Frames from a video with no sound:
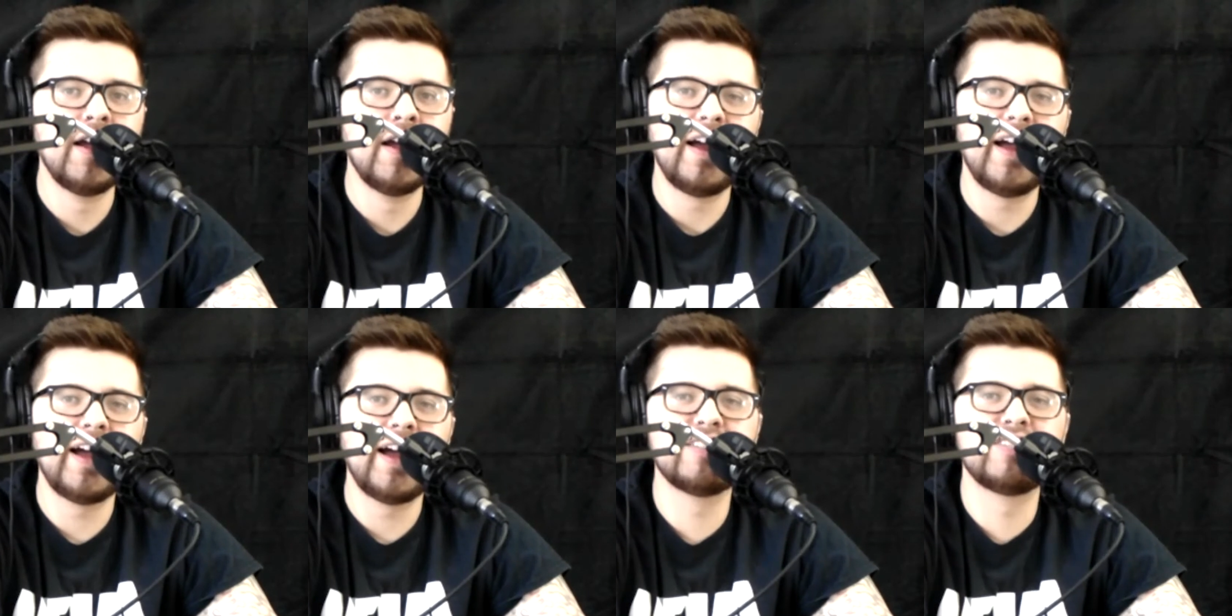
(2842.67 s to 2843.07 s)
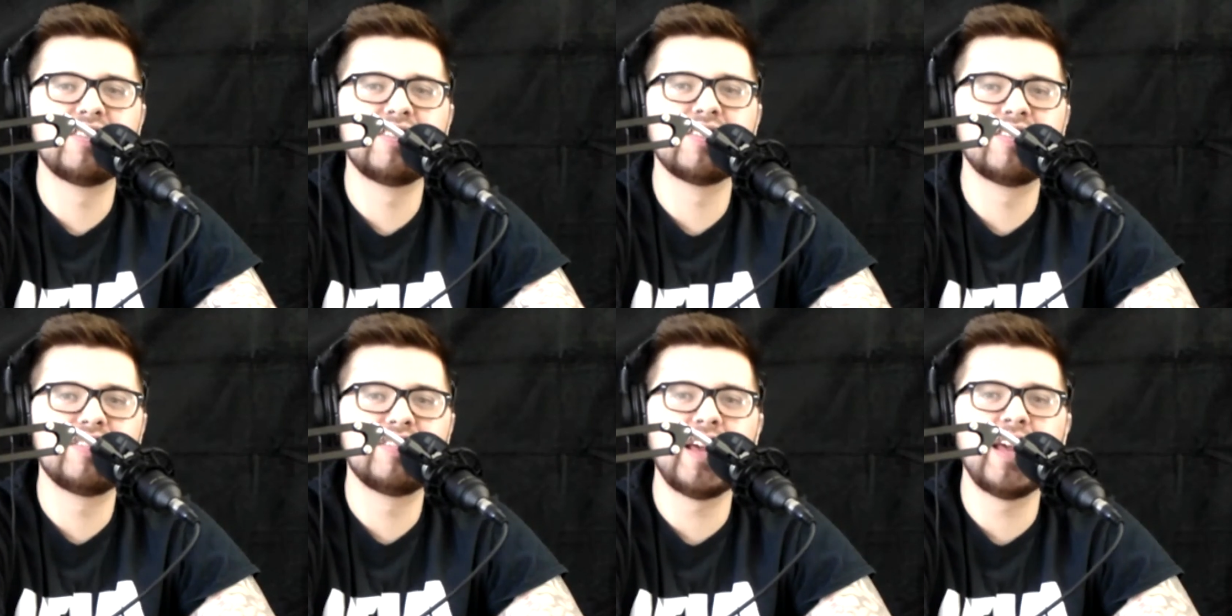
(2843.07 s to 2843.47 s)
as the
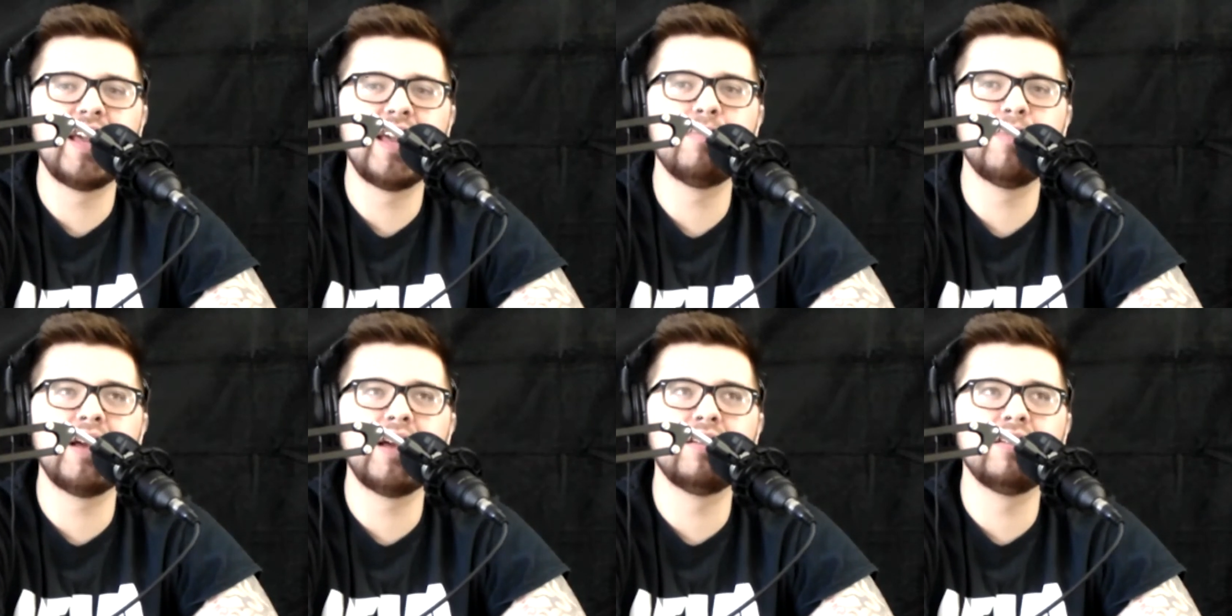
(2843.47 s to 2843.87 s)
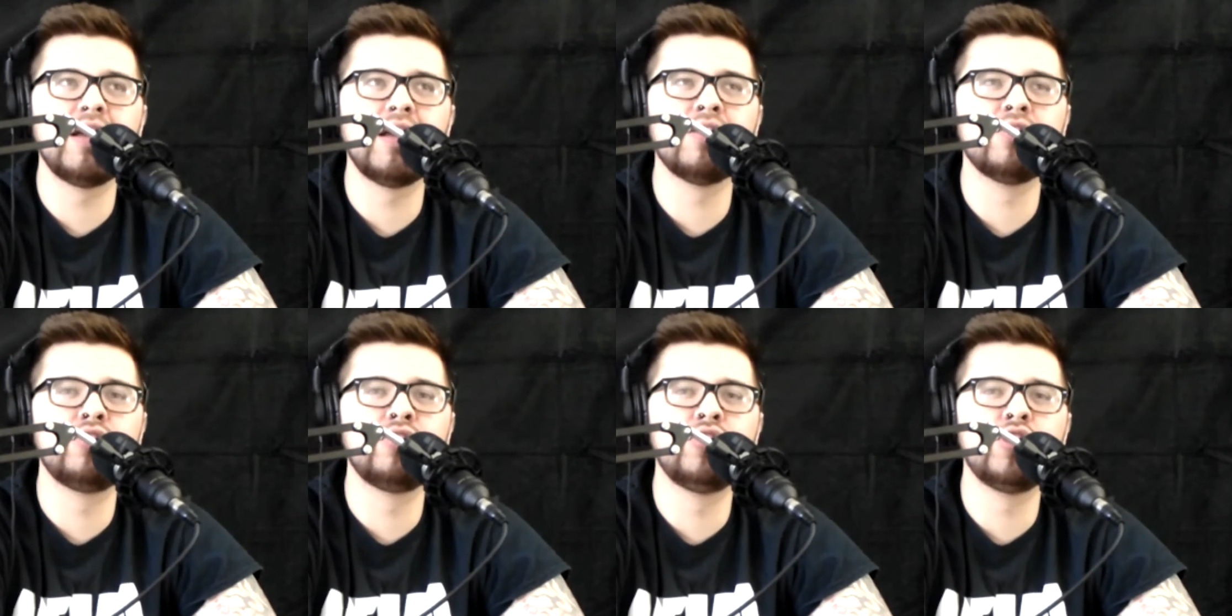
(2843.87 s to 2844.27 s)
same
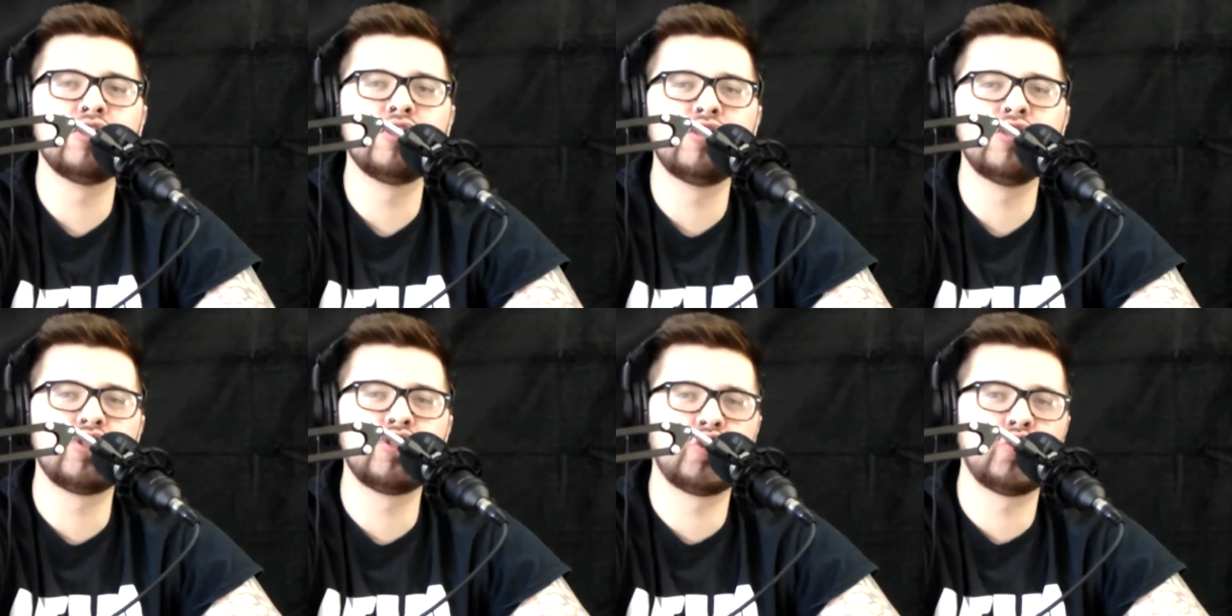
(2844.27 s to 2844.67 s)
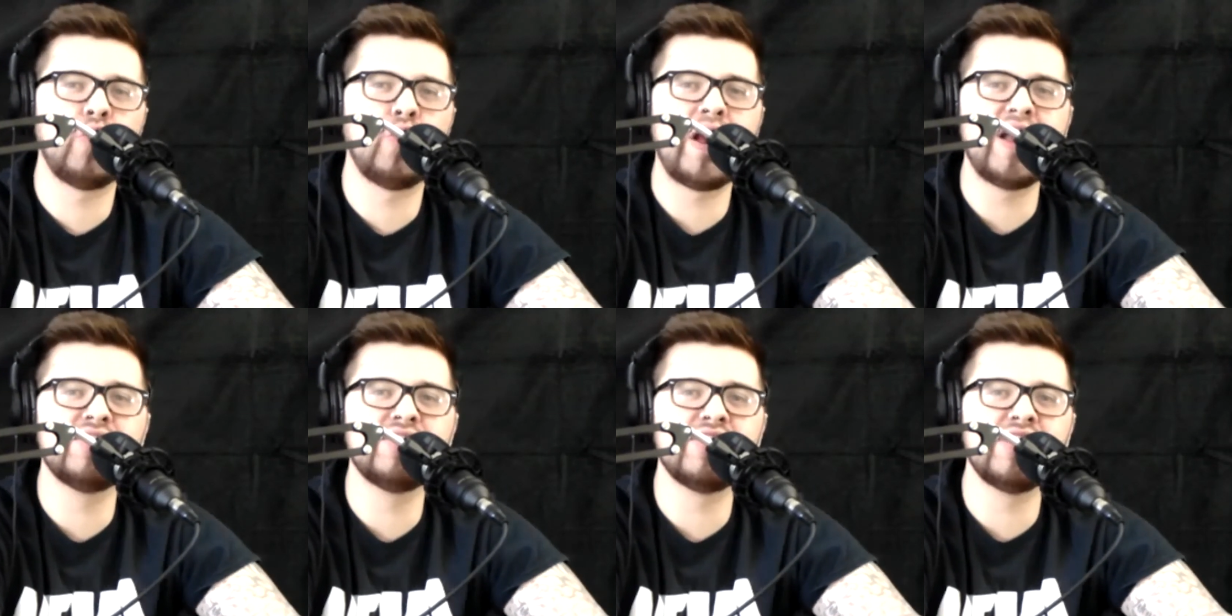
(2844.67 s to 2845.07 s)
as just as
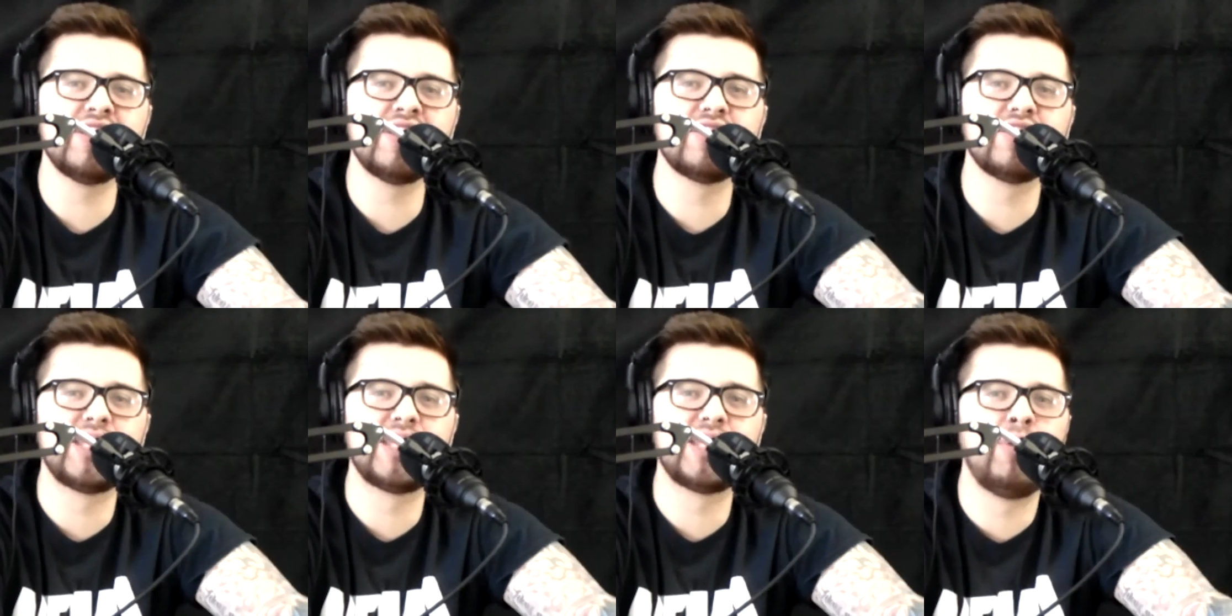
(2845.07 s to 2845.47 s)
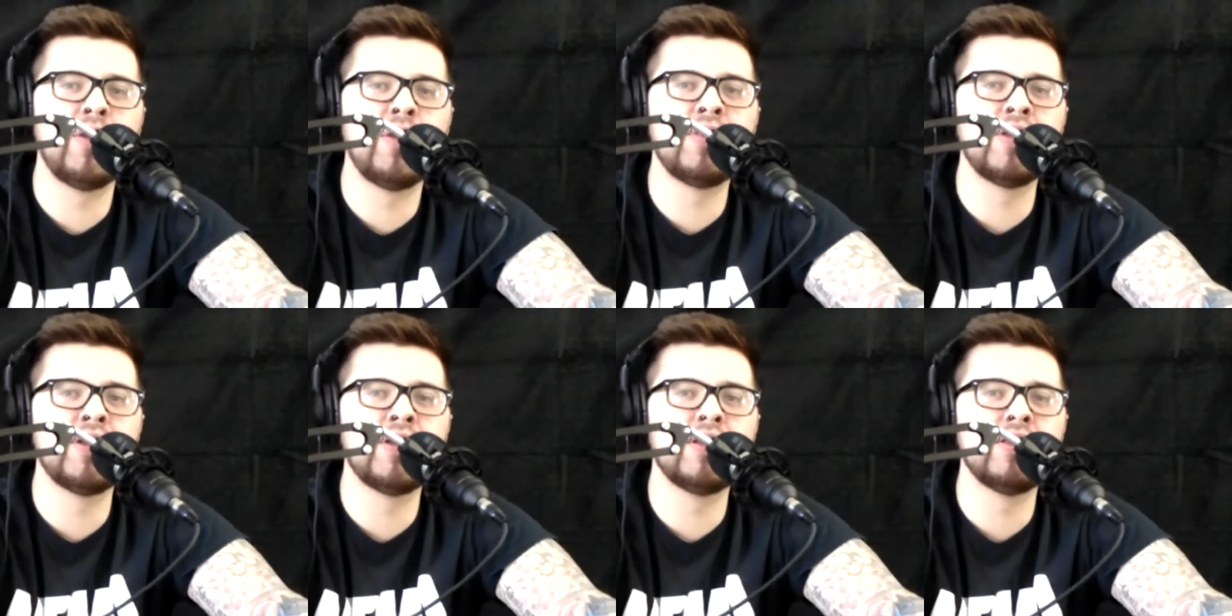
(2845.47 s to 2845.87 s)
crazy as someone
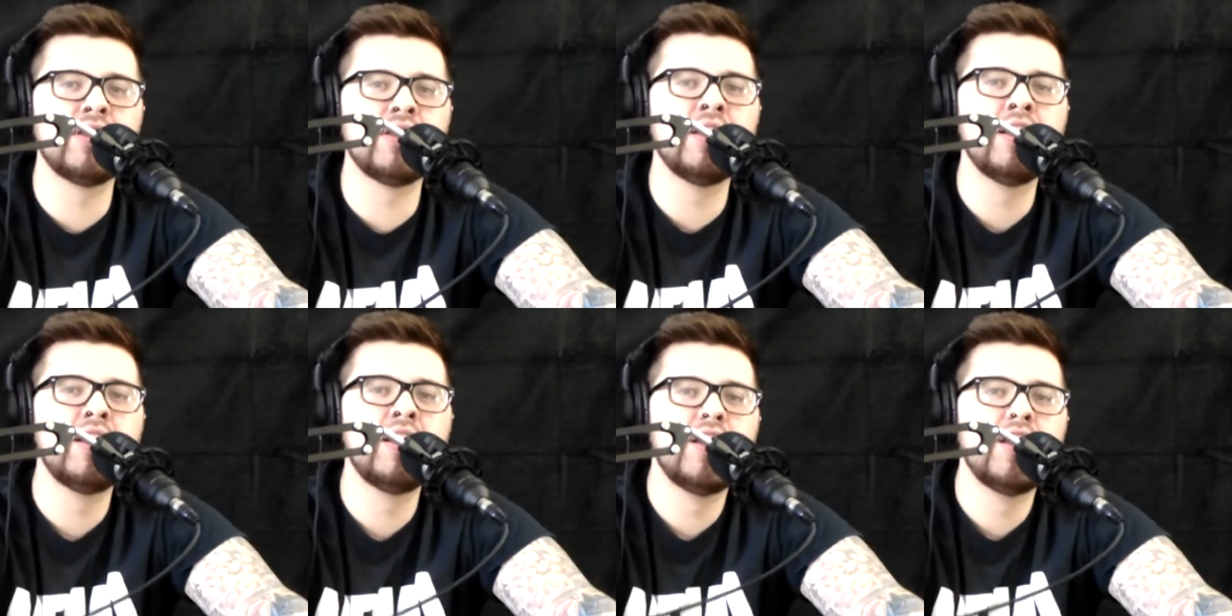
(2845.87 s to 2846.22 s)
that